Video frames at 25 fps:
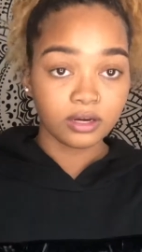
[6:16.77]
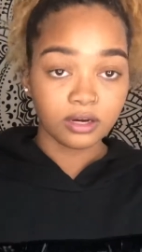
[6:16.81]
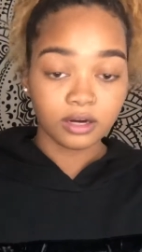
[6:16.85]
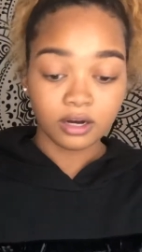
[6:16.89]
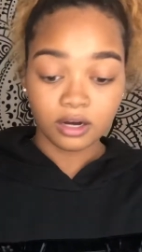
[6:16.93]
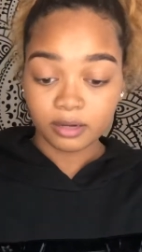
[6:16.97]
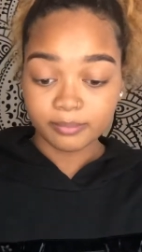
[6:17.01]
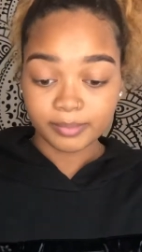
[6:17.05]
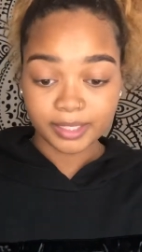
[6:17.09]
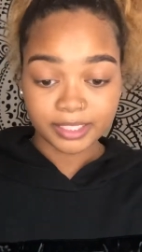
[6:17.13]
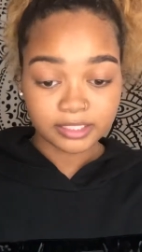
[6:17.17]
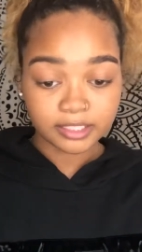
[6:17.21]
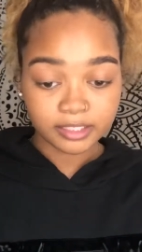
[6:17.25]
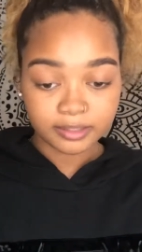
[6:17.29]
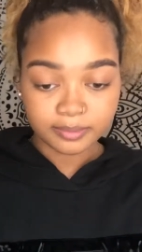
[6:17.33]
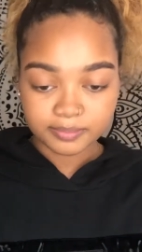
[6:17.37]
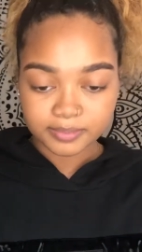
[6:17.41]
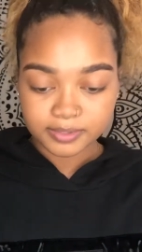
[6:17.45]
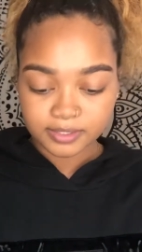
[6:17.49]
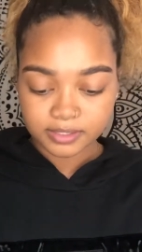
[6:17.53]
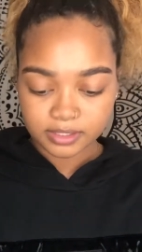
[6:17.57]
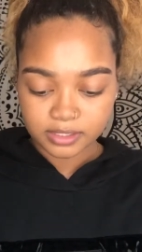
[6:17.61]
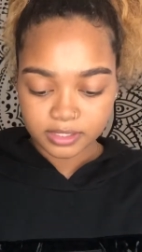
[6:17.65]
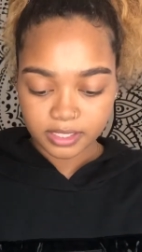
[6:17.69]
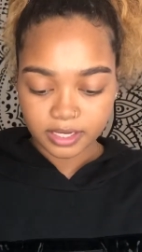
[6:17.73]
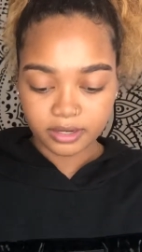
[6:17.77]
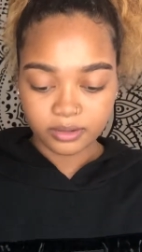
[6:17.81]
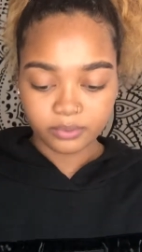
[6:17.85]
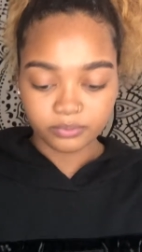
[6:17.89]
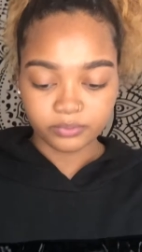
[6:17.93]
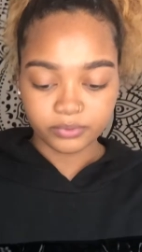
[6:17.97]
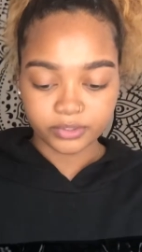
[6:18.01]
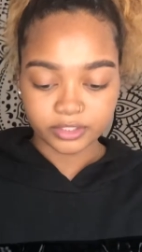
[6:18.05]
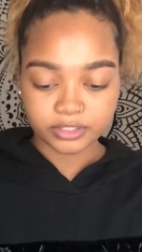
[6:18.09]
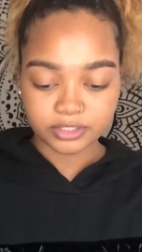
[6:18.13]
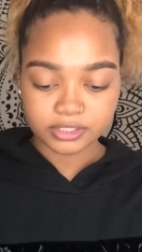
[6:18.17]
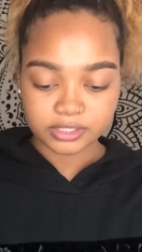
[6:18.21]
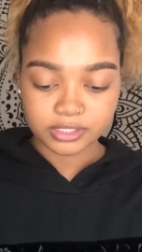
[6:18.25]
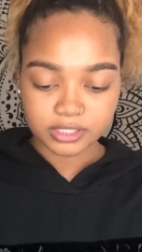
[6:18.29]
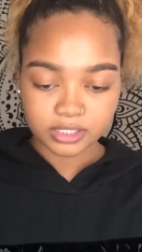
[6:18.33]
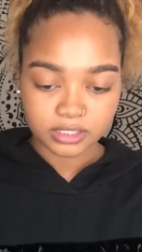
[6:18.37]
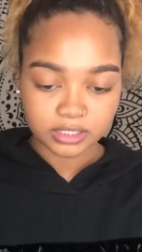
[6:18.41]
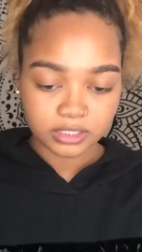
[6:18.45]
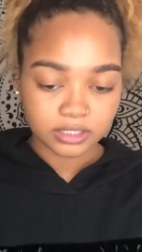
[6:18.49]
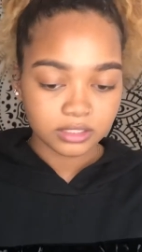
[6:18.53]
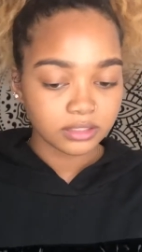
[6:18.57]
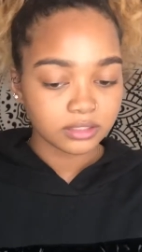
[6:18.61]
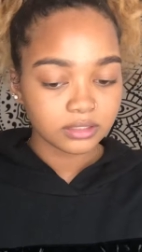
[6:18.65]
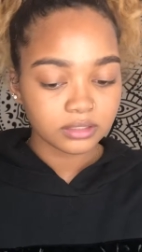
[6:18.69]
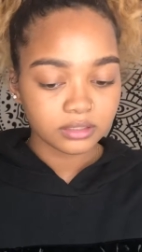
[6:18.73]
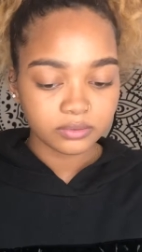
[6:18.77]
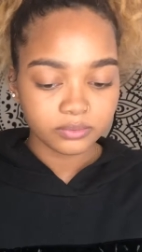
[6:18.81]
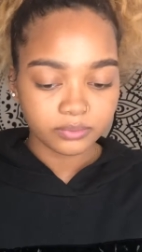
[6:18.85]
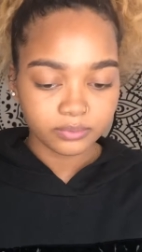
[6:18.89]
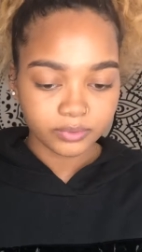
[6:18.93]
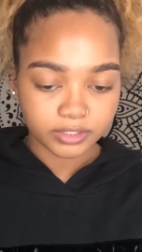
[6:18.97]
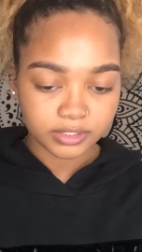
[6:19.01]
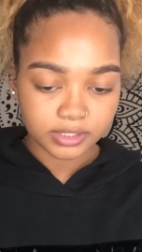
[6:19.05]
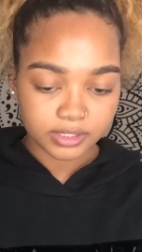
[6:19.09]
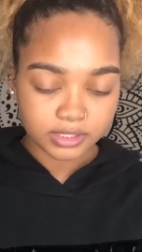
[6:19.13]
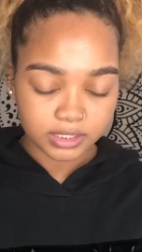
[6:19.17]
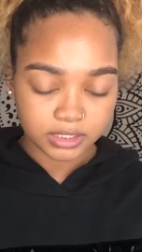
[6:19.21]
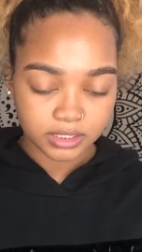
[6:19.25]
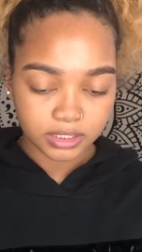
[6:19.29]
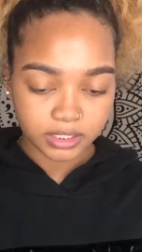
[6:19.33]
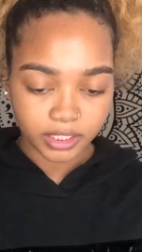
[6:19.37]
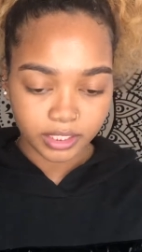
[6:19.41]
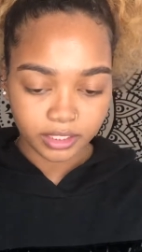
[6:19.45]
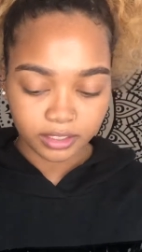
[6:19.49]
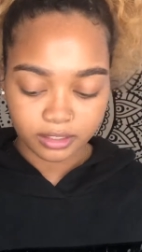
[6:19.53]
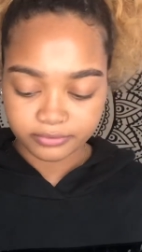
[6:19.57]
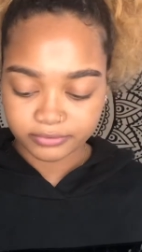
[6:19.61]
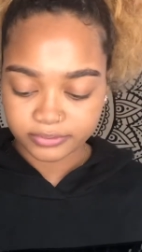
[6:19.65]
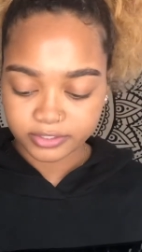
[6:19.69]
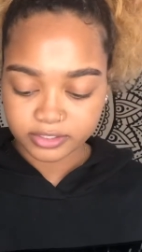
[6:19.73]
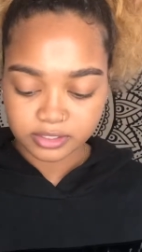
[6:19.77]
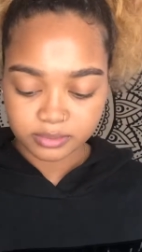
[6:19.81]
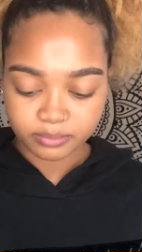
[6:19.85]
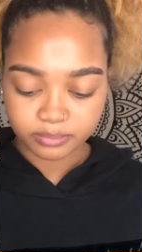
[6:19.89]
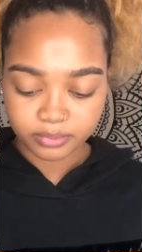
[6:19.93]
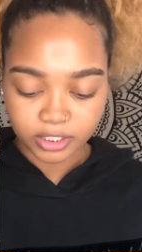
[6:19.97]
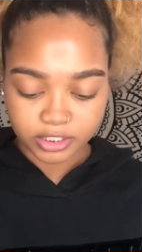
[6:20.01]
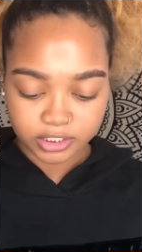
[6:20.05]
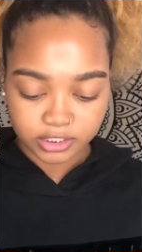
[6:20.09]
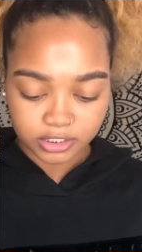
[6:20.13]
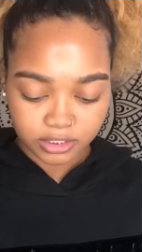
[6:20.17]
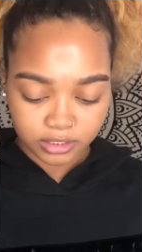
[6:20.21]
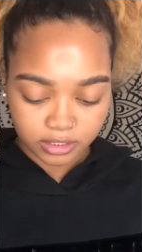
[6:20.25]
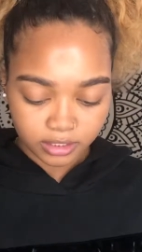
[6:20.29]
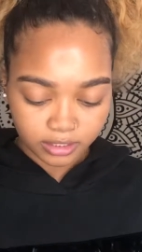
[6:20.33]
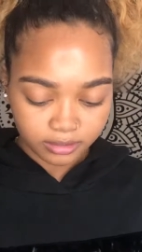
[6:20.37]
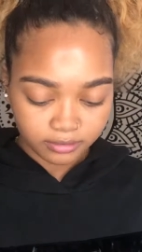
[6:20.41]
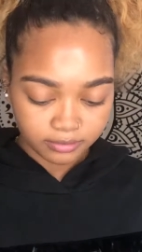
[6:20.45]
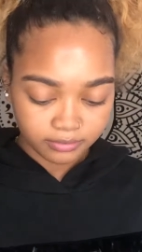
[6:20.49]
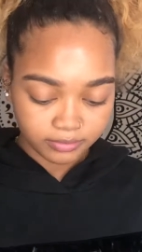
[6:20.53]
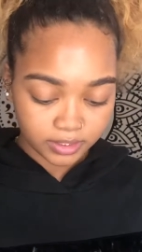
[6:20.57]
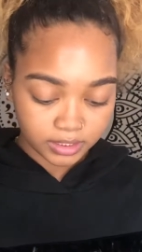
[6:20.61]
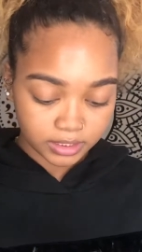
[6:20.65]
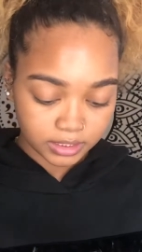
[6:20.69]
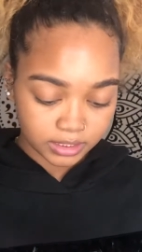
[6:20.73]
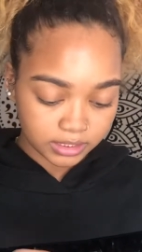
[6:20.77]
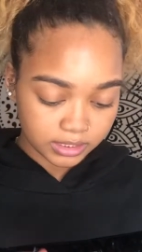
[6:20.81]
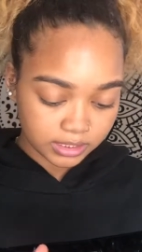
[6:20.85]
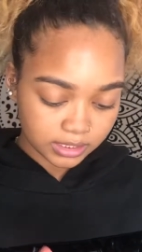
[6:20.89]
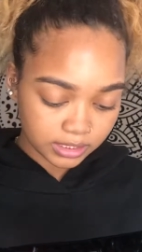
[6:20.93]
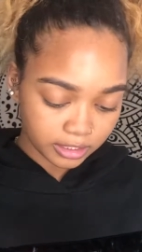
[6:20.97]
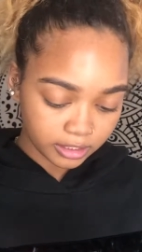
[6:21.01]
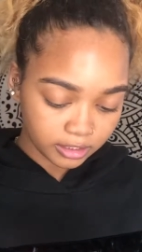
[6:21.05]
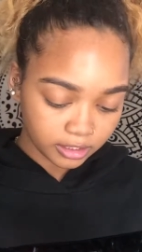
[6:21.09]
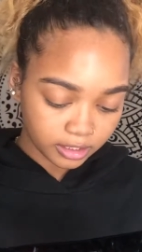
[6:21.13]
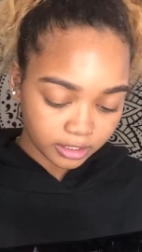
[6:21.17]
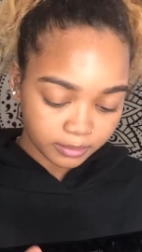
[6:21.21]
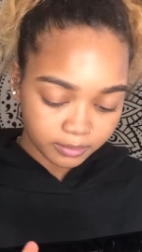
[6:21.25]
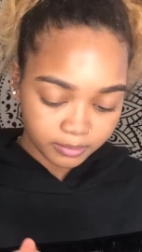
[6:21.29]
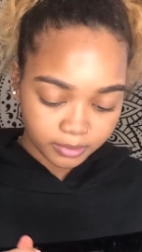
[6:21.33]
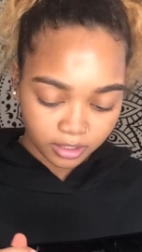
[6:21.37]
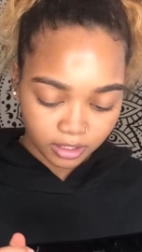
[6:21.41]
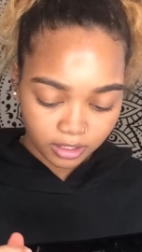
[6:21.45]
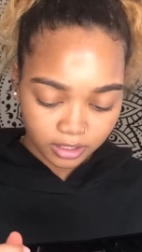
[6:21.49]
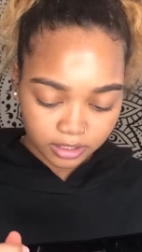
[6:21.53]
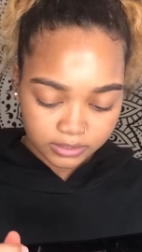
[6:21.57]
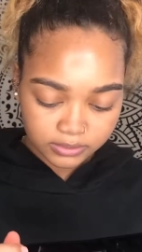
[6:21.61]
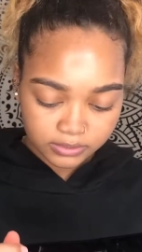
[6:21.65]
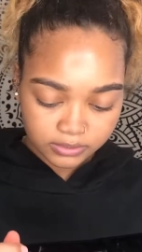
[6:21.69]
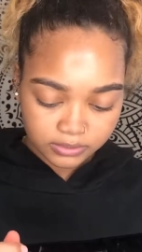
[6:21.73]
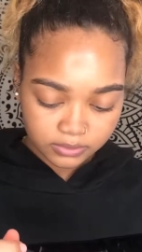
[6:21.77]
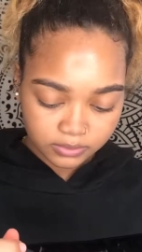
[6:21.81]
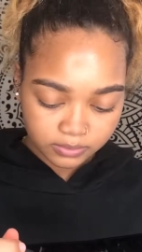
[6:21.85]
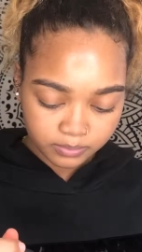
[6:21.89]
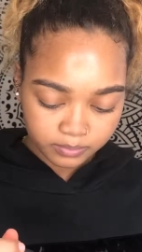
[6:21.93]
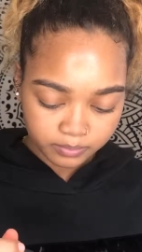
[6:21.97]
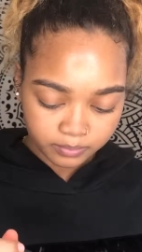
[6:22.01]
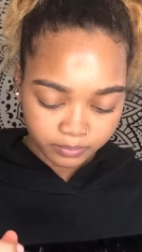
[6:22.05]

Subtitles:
on my lips, and we're just gonna get a first impression of this lip gloss.